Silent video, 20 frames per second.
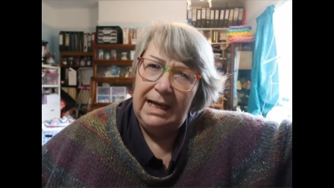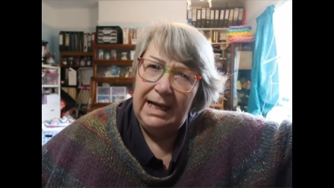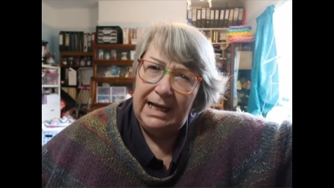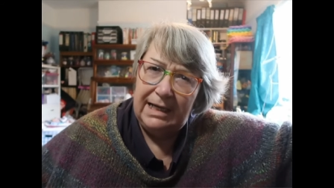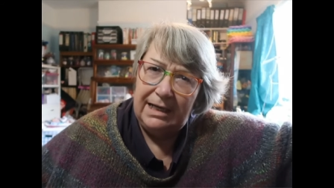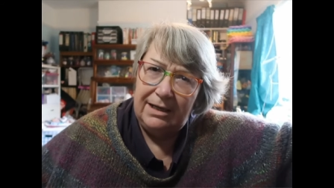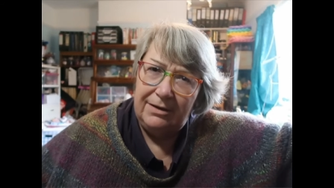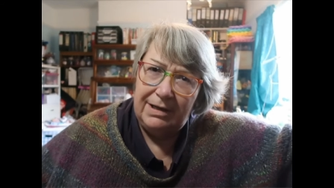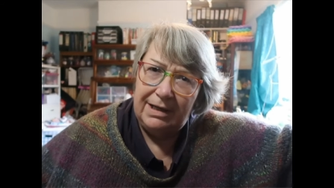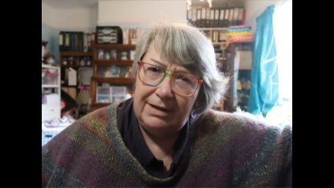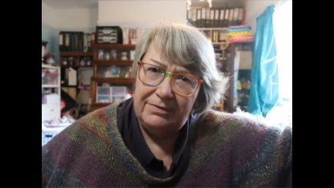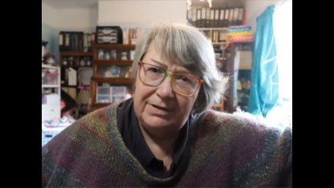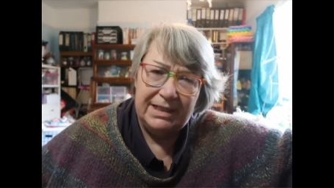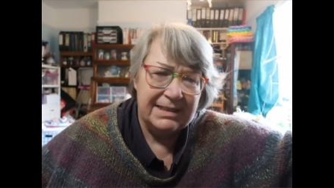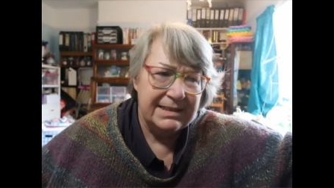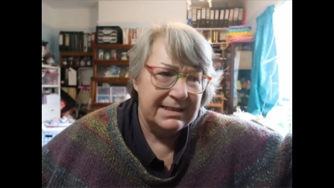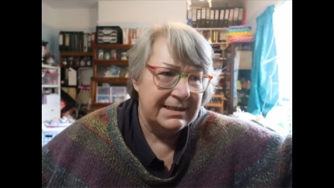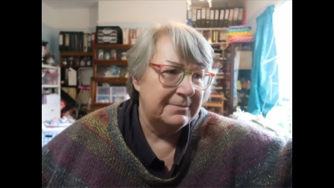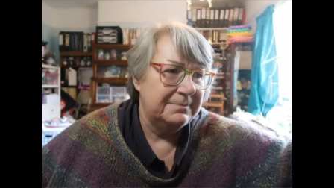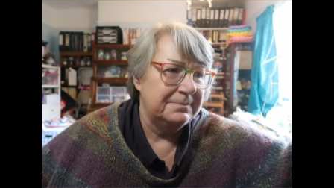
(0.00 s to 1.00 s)
Hello,
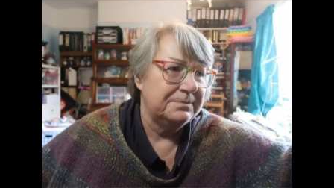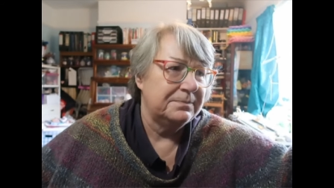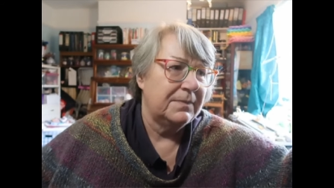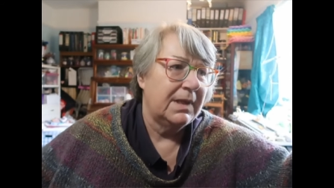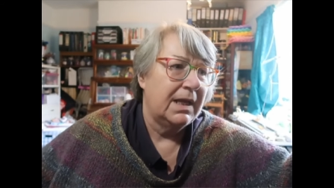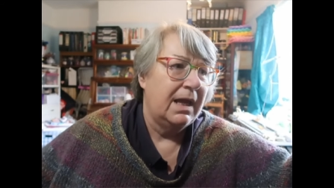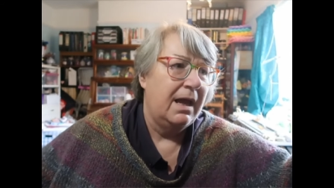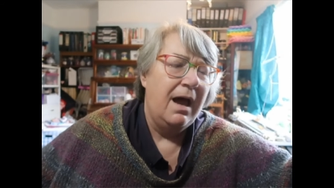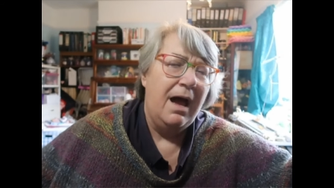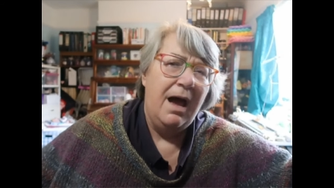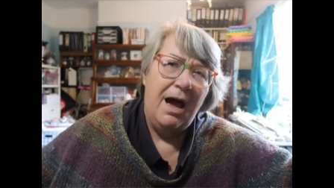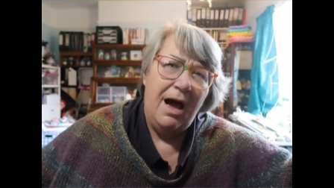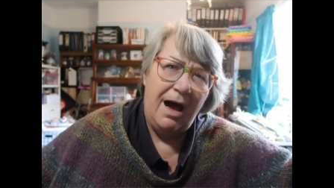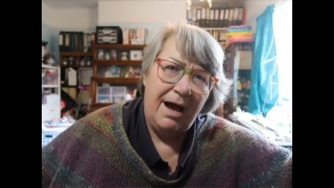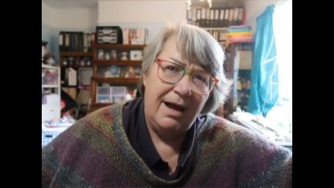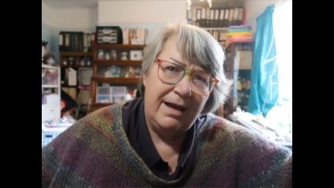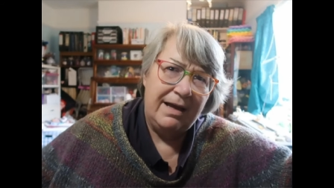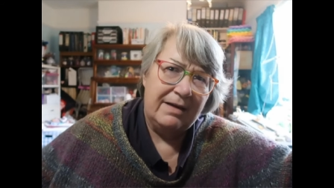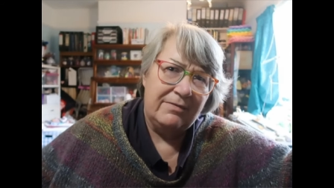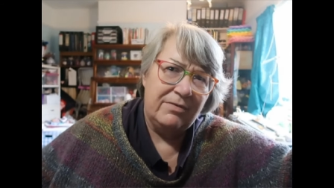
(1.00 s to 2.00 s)
lovelies.
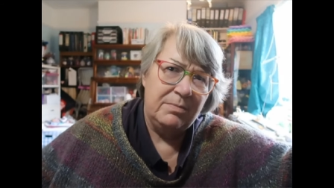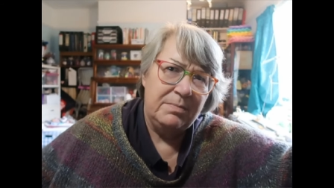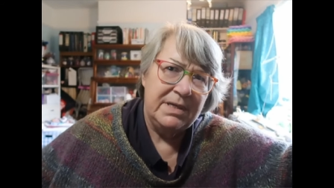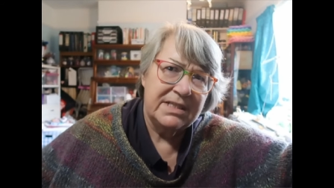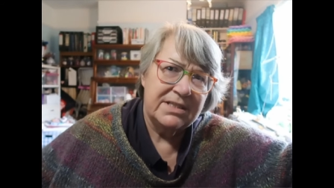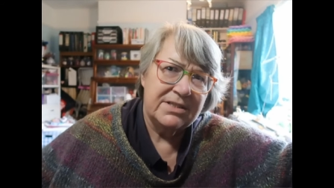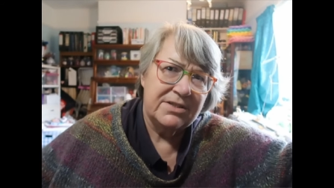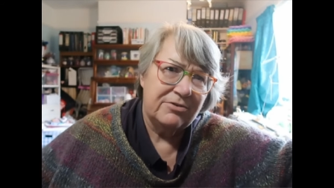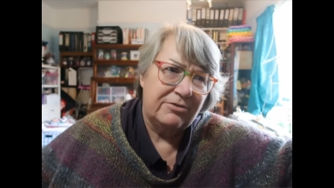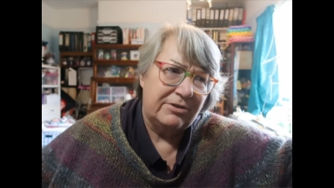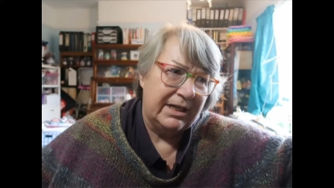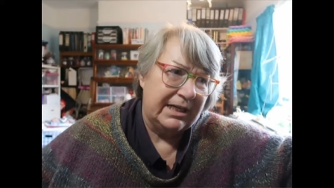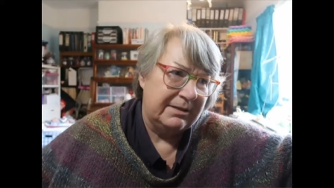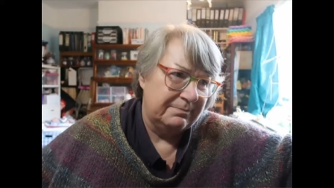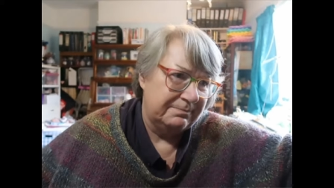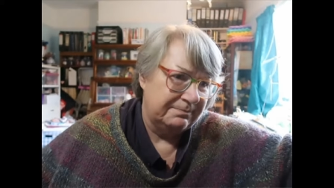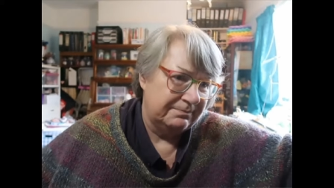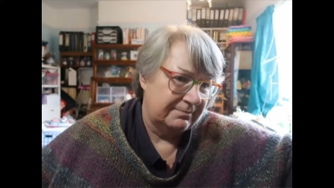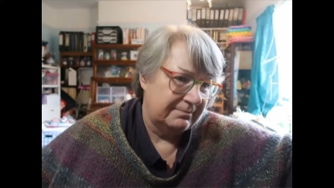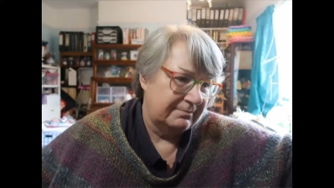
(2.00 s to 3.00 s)
I have a mystery,